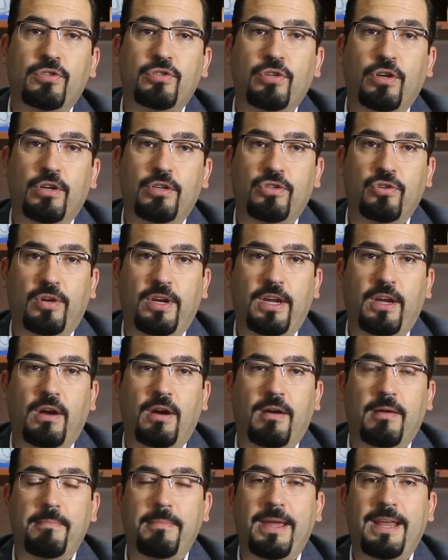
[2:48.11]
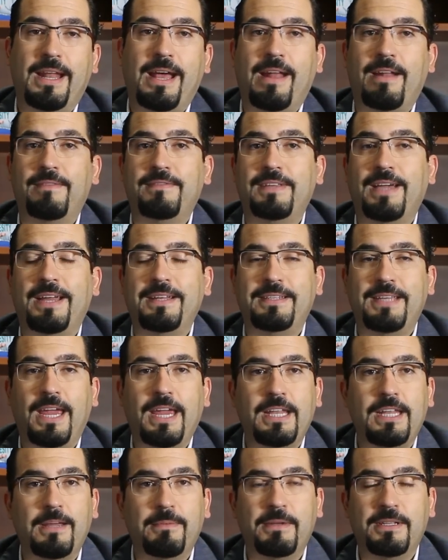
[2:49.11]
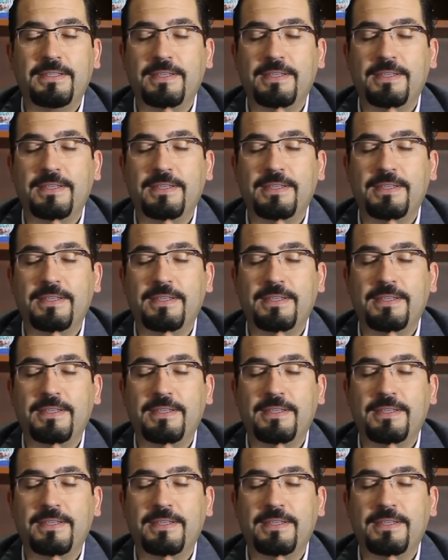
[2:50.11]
surgery are made out of titanium.